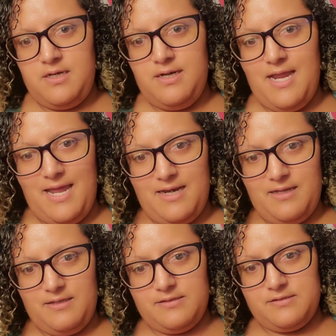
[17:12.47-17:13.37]
not
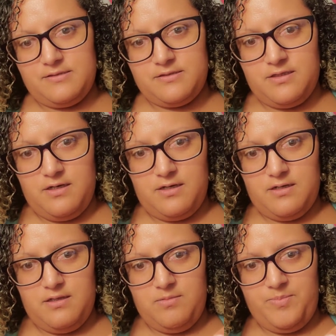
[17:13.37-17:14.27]
a
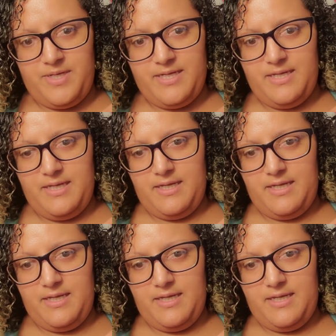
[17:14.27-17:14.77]
circle, but